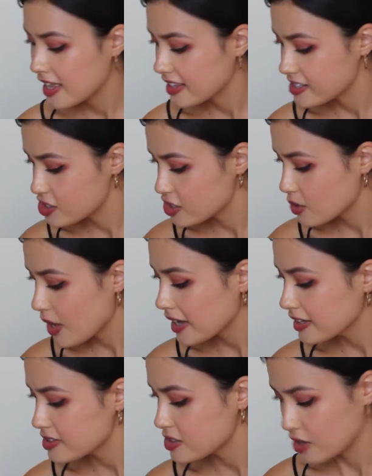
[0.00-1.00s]
Let's just go ahead
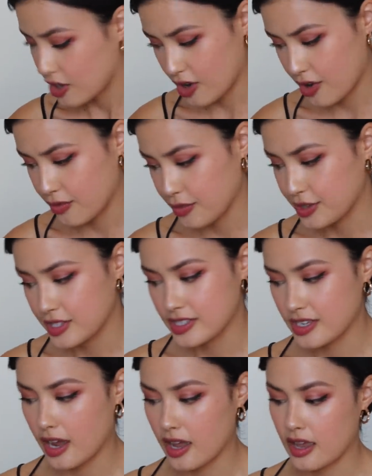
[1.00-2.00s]
and start off with this
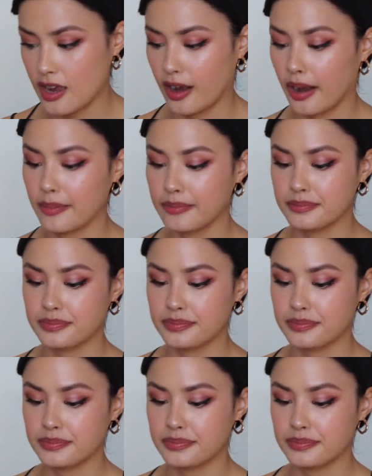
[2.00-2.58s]
guy here.